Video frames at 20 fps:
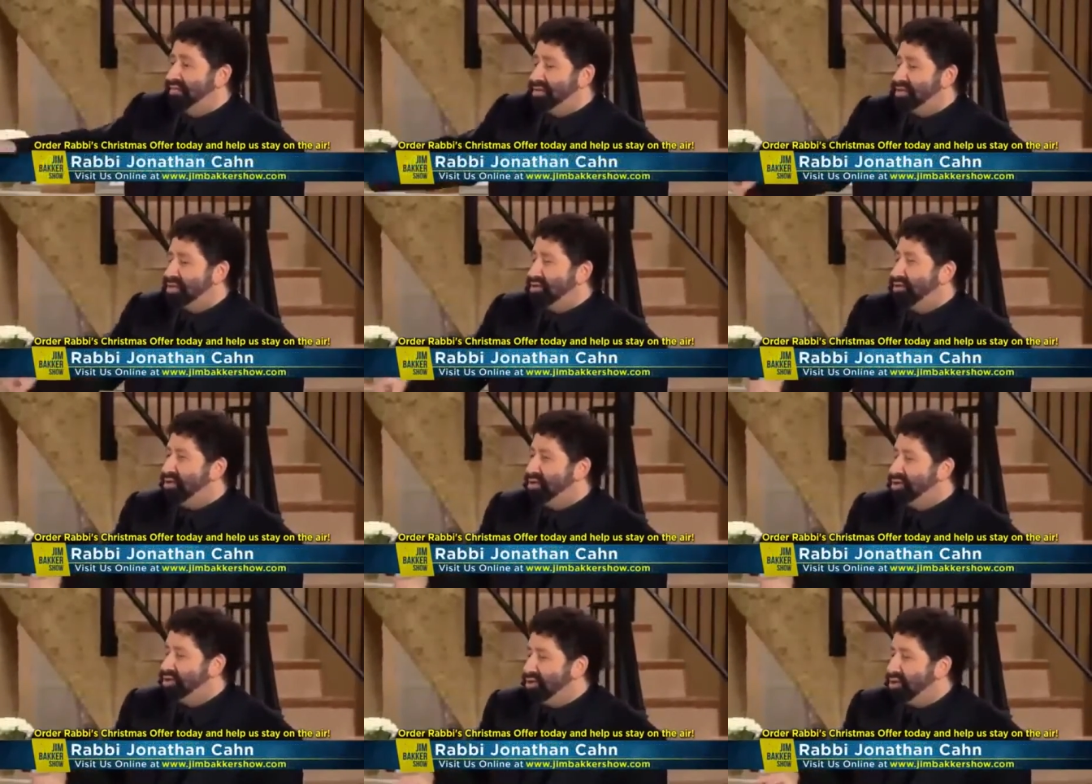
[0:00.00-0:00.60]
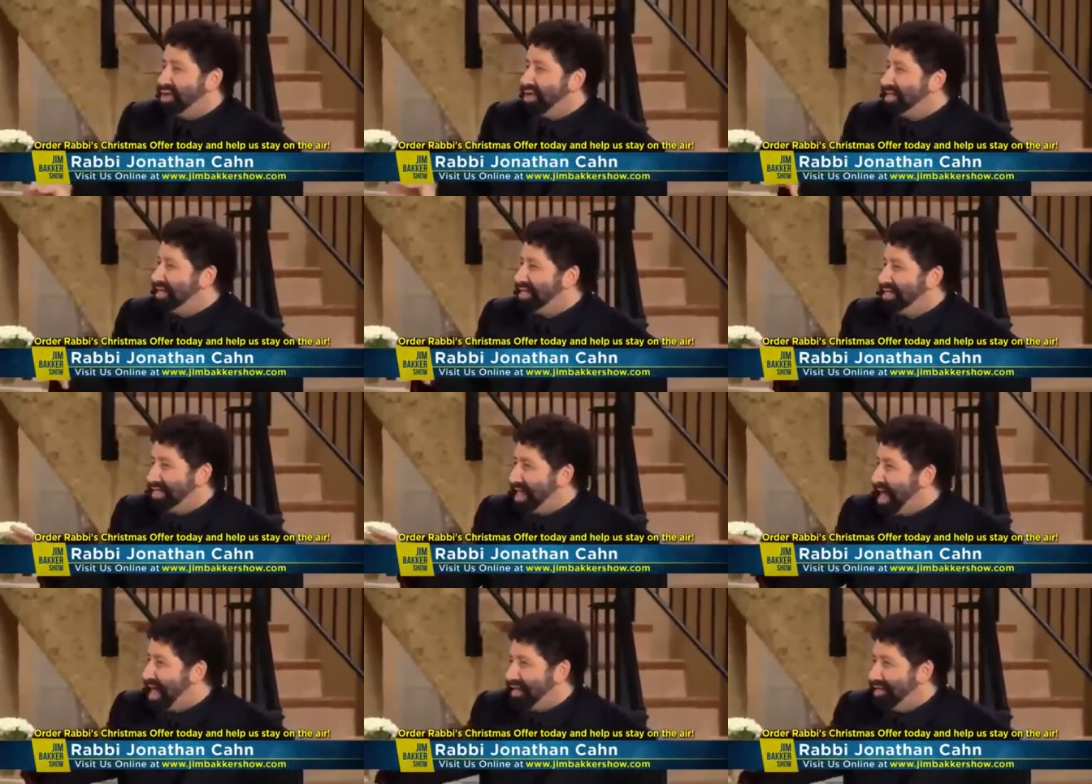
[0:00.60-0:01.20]
So that's
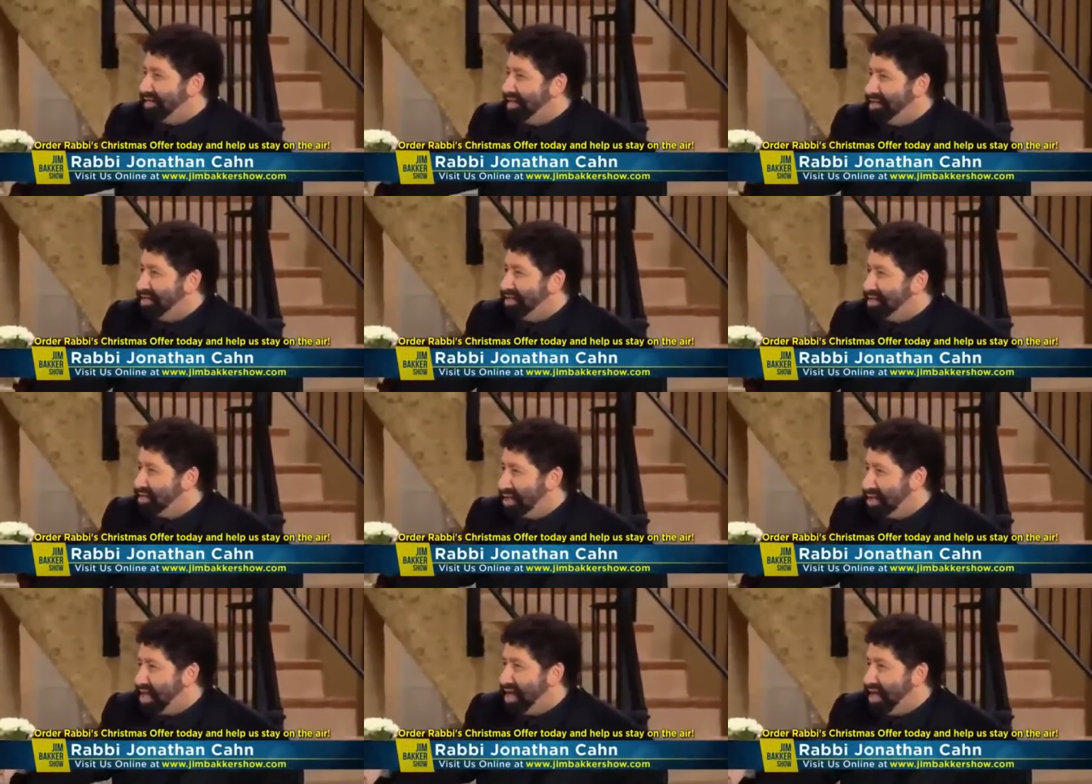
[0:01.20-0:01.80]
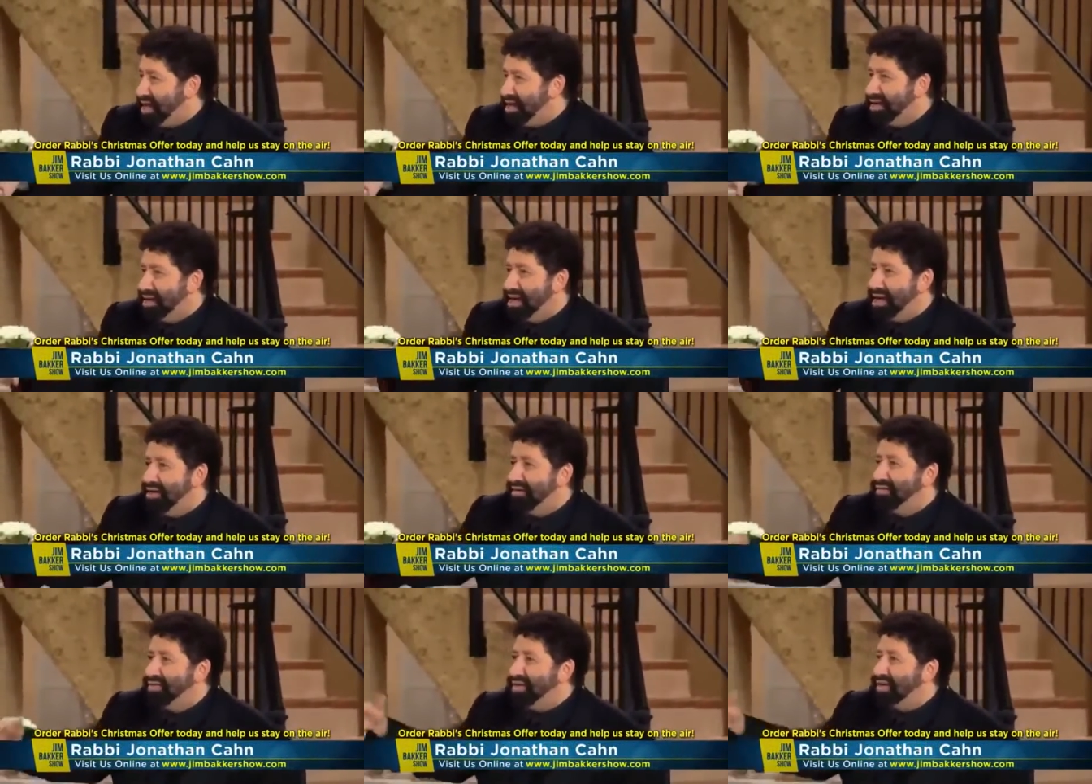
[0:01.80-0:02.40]
exactly the sign
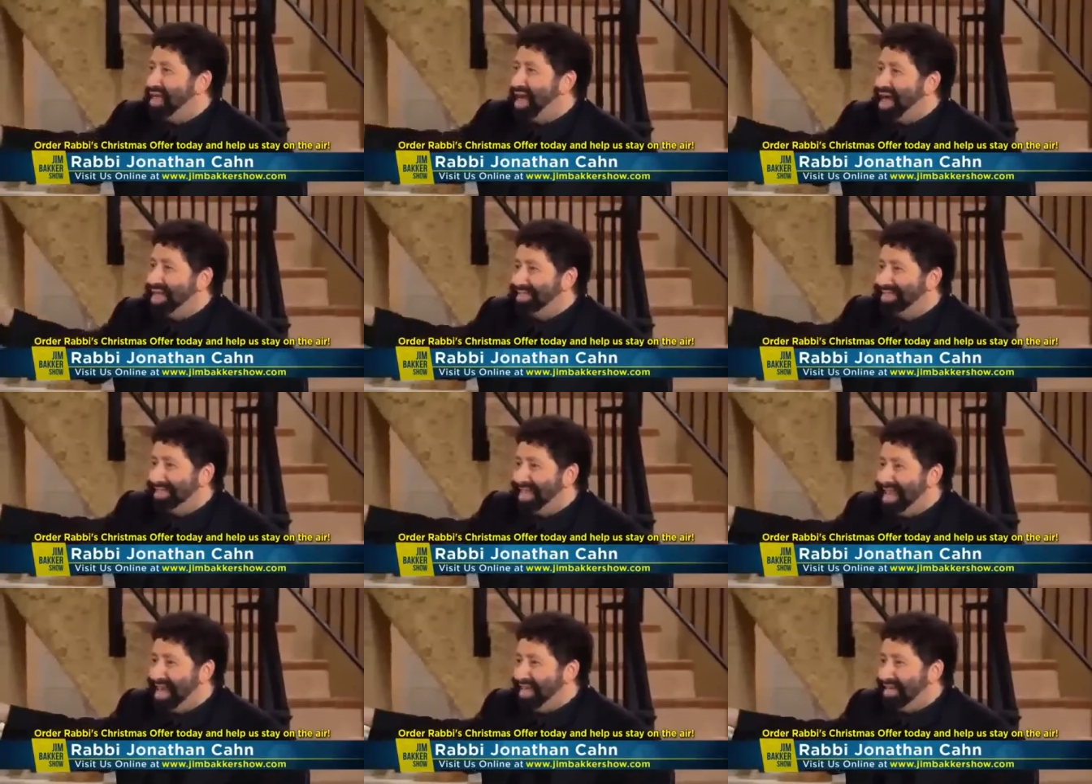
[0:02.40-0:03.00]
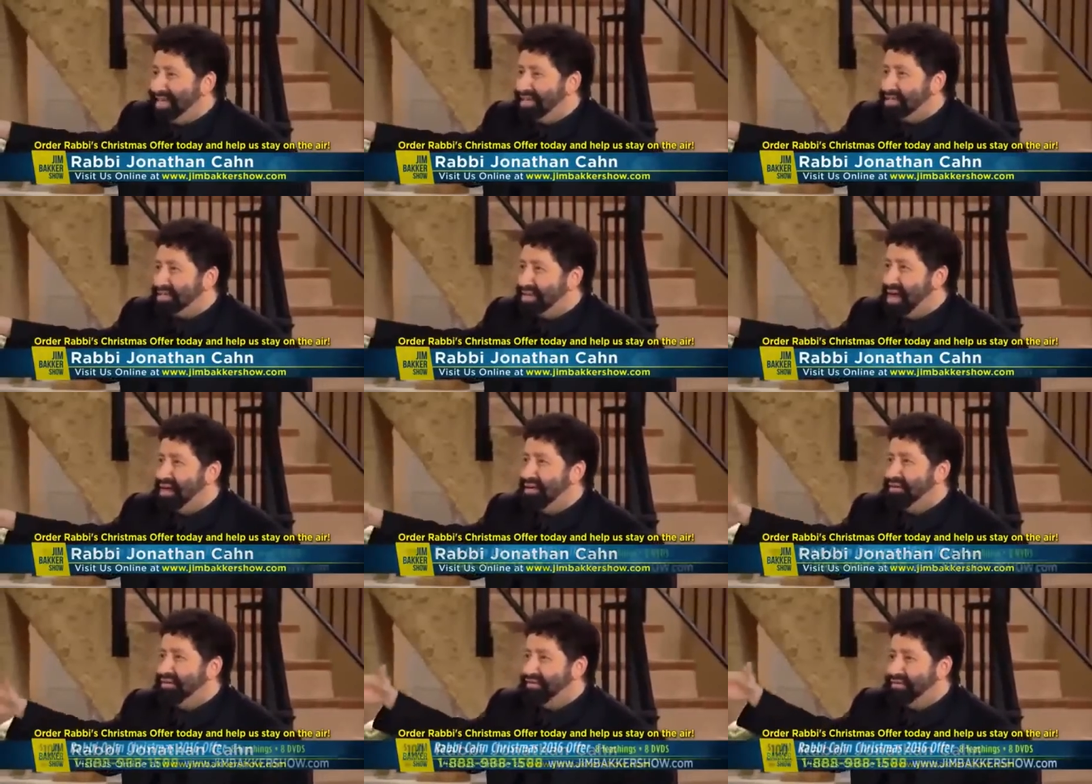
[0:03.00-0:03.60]
of the last days. Oh,
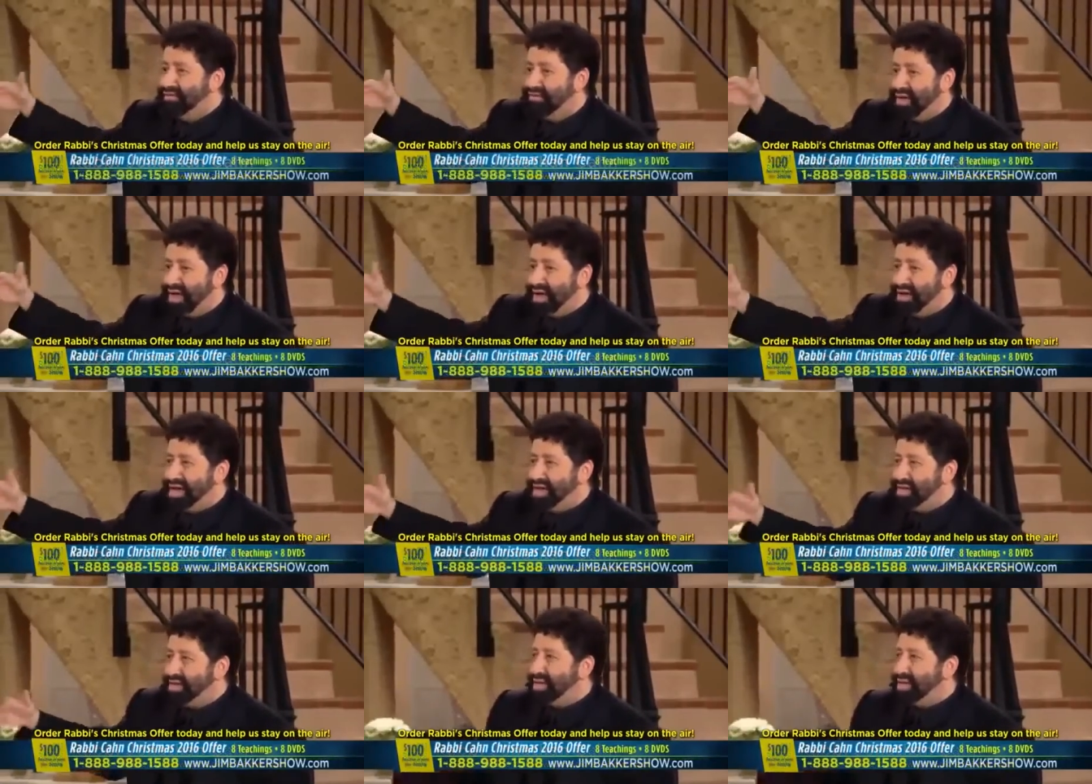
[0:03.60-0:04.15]
that's a dark